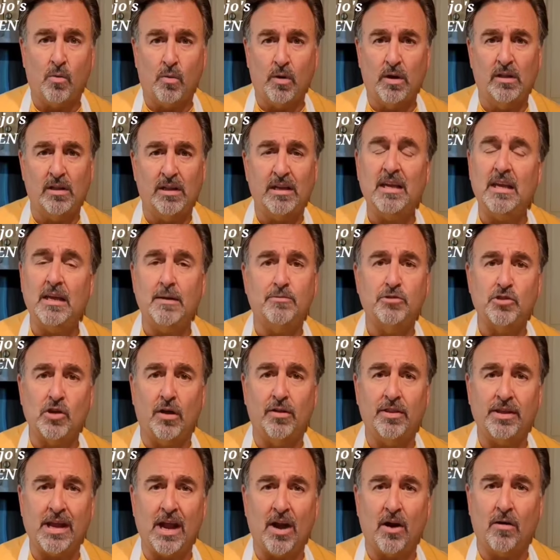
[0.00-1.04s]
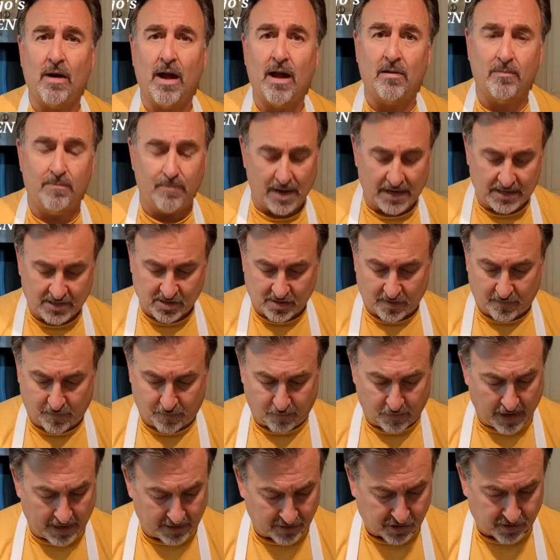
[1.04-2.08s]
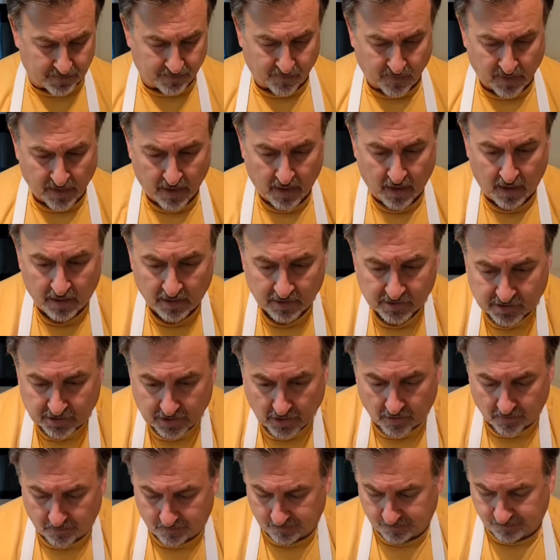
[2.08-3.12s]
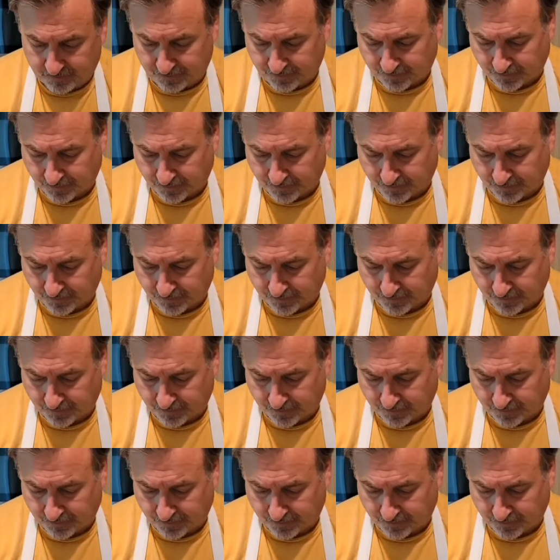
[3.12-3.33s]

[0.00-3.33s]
really keeps all the air out and makes it fresh. So